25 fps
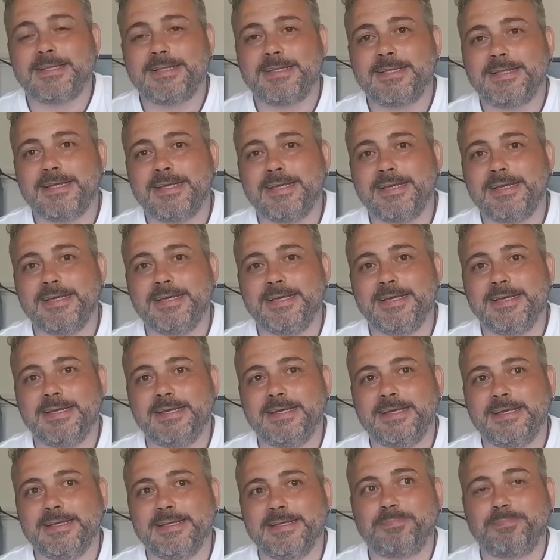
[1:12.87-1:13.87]

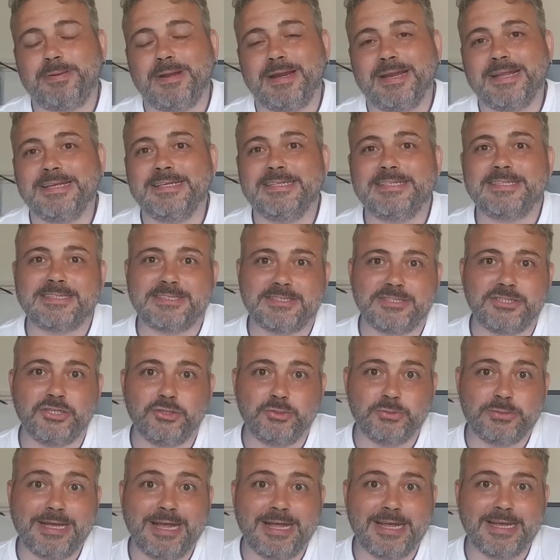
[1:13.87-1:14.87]
The Police
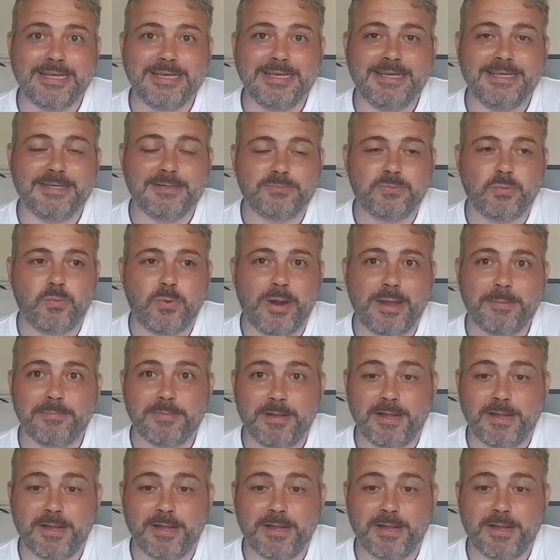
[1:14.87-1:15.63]
UK web,